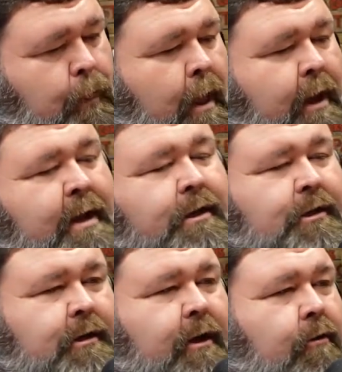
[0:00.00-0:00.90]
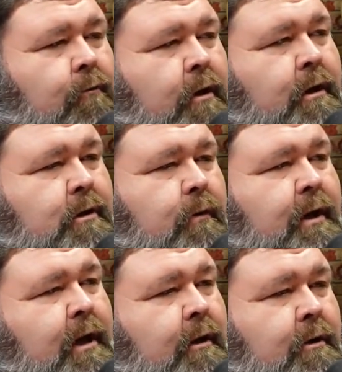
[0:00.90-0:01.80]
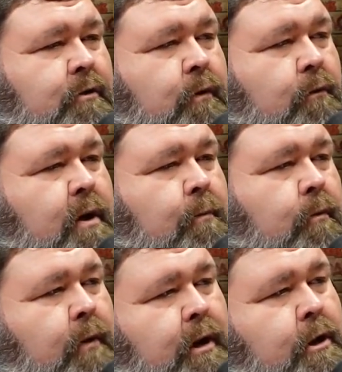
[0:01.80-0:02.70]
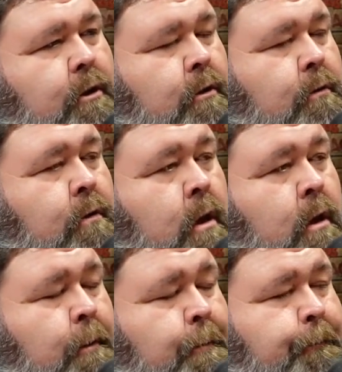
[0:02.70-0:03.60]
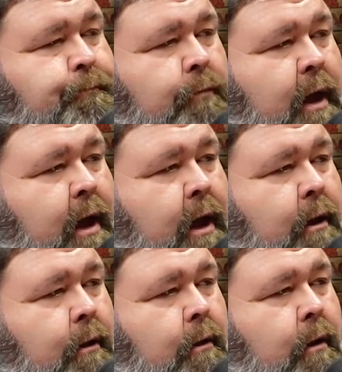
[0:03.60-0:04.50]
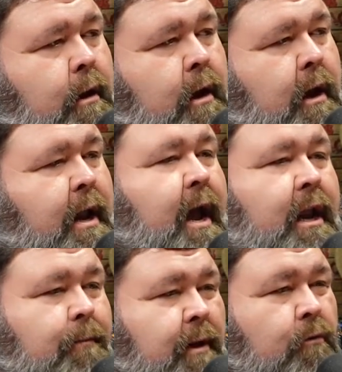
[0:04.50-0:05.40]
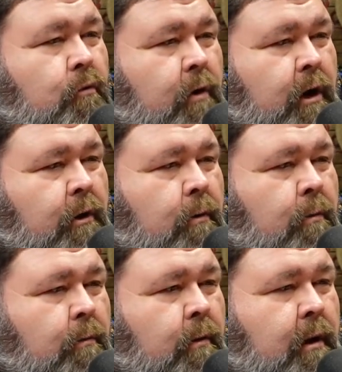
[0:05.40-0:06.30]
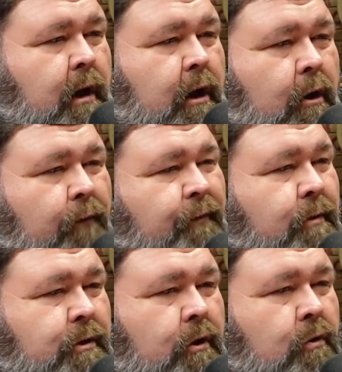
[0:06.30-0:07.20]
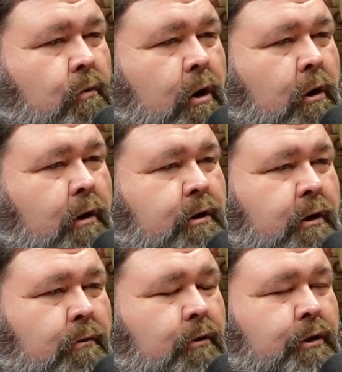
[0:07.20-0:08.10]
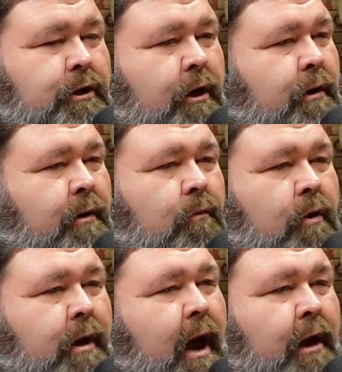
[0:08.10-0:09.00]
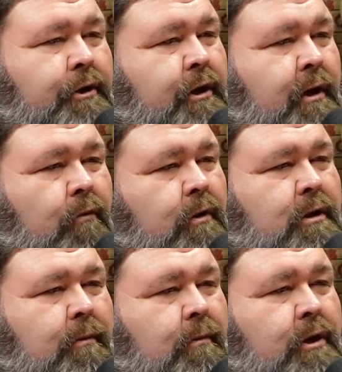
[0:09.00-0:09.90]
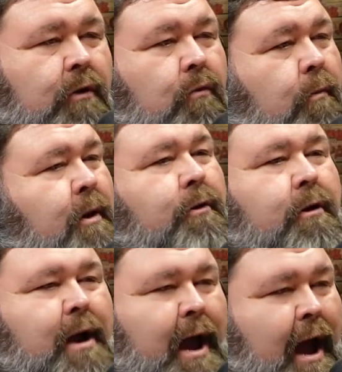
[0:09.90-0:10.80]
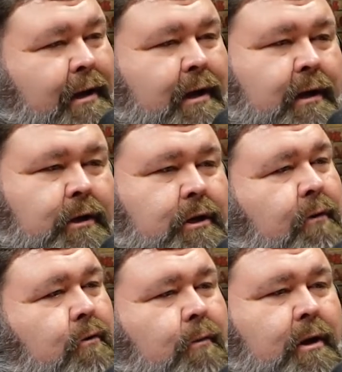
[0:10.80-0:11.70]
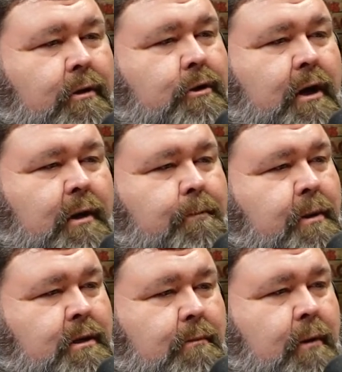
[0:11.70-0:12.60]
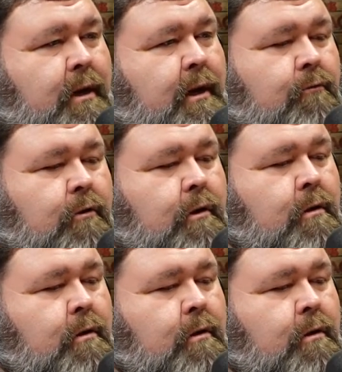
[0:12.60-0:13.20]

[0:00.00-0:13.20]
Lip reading: And that's just how it was. So we kind of learned as we went, but we knew that it had to be real. if it was going to work. So Rochelle didn't want to act. She didn't want me on there acting. She didn't want me on there trying to be somebody I wouldn't.